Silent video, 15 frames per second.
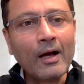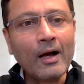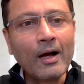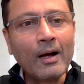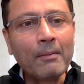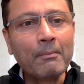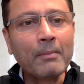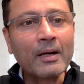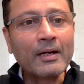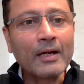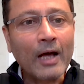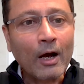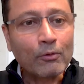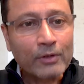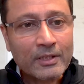Uh, but
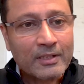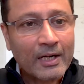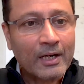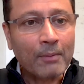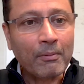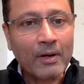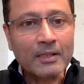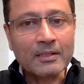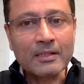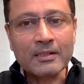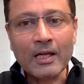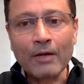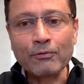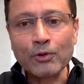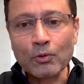now these enterprises
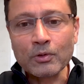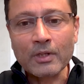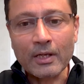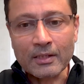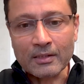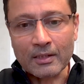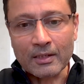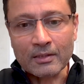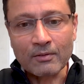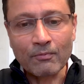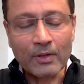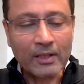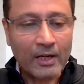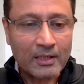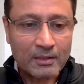have use cases,
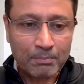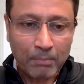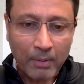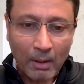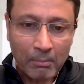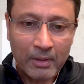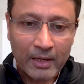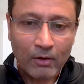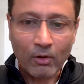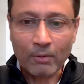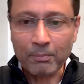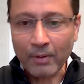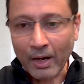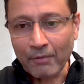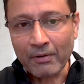whether it's public or
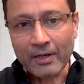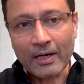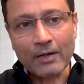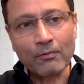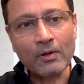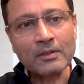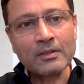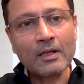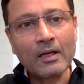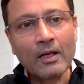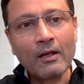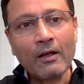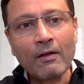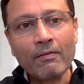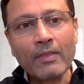private networks,
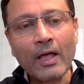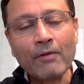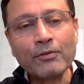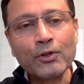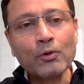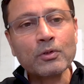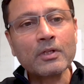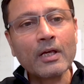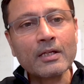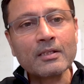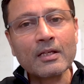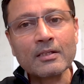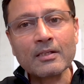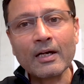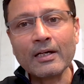they have use
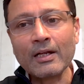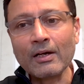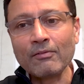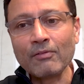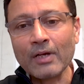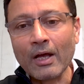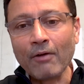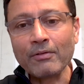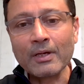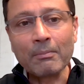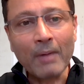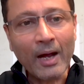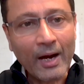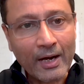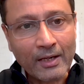cases and they, they have
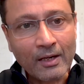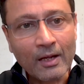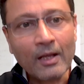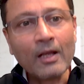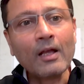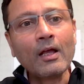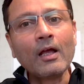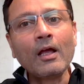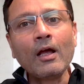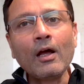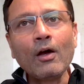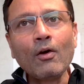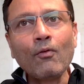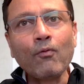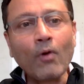demand
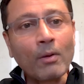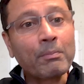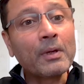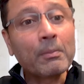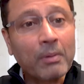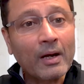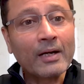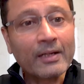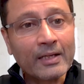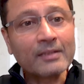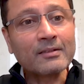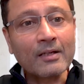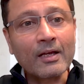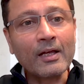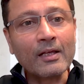for people and
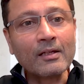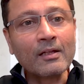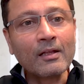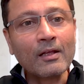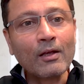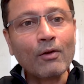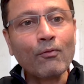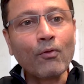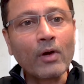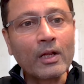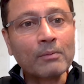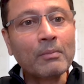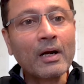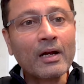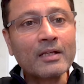things again for
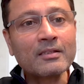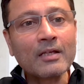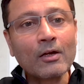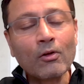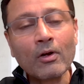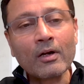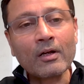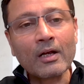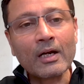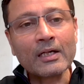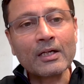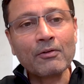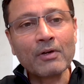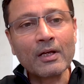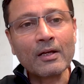in building cellular
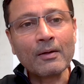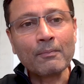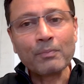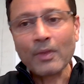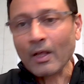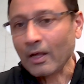connectivity.